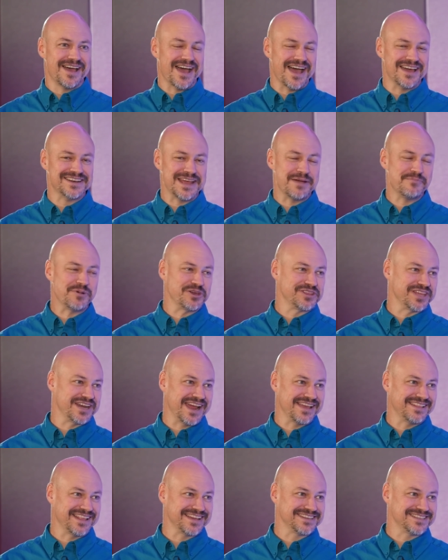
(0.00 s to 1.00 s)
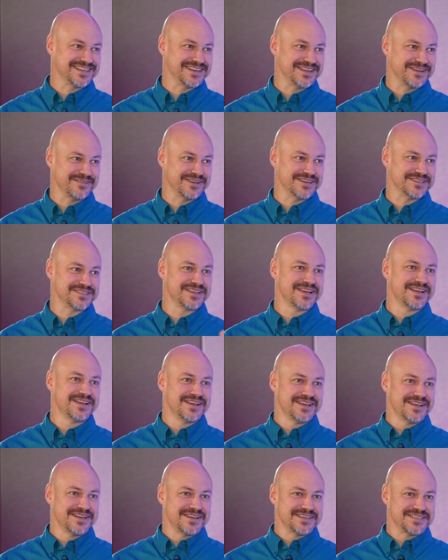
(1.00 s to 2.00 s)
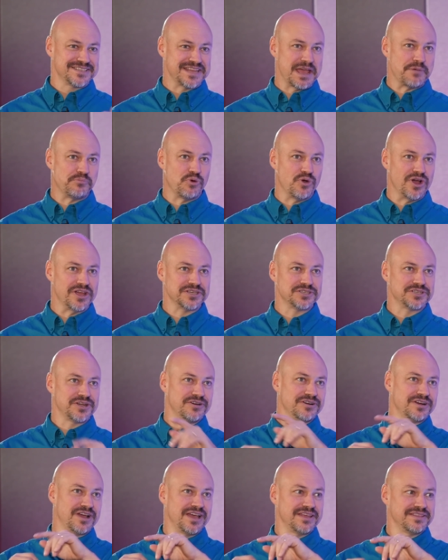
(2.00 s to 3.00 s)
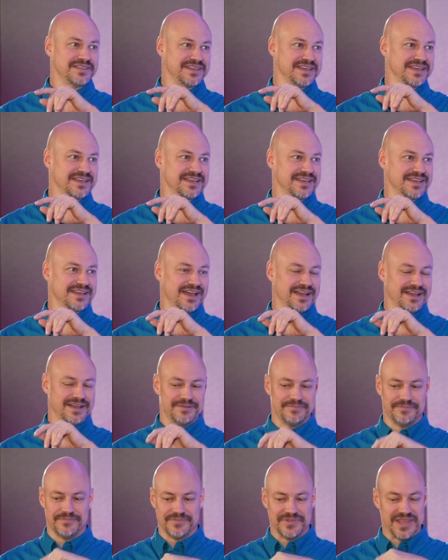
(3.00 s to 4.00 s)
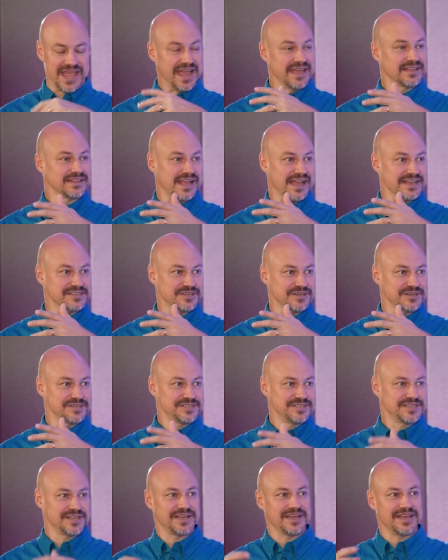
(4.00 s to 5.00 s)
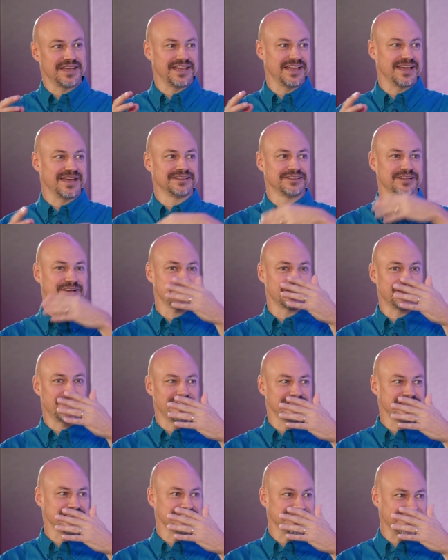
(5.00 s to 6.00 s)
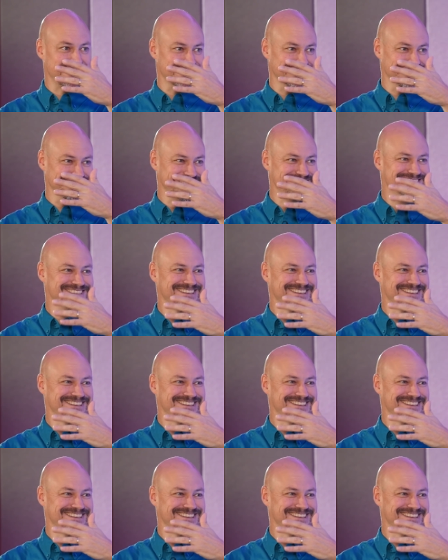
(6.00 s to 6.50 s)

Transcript: a demo that I like to do is, step one, turn on the analyzers, look at all these errors.